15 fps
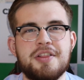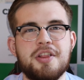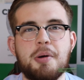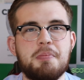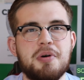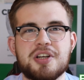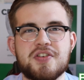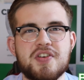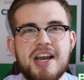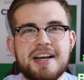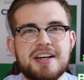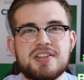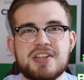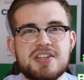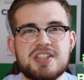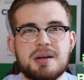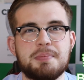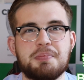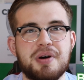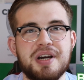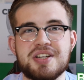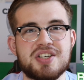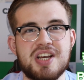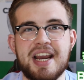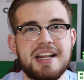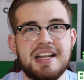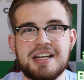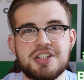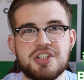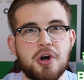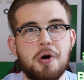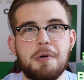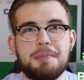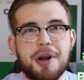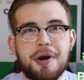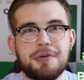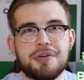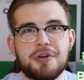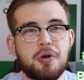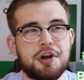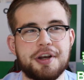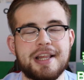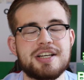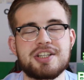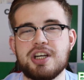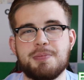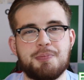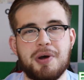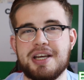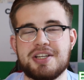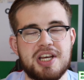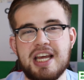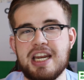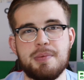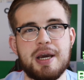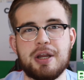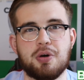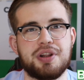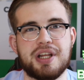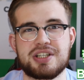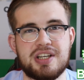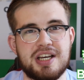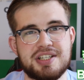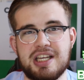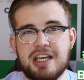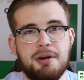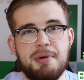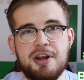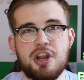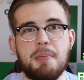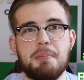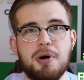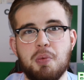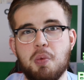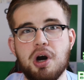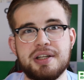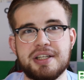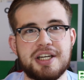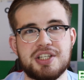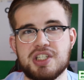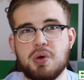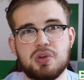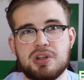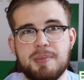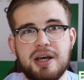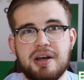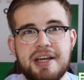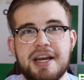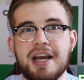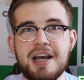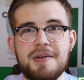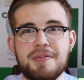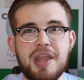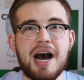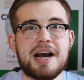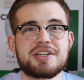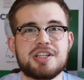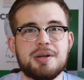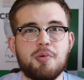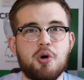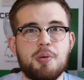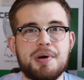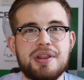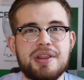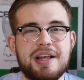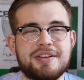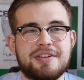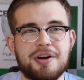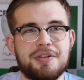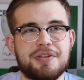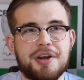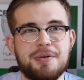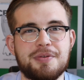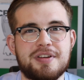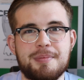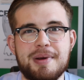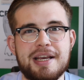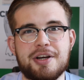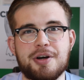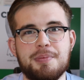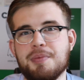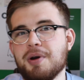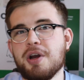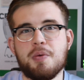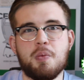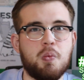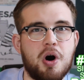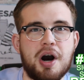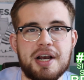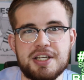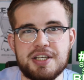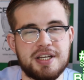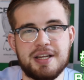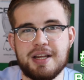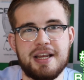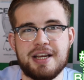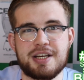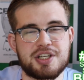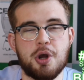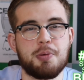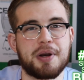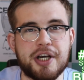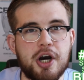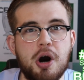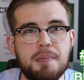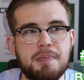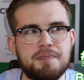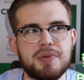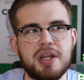Number 6 is simply signing Scott Brown. Look, this could place anywhere on this list. It could be number 1, because ultimately that's the moment that turned out to make him what he has now become.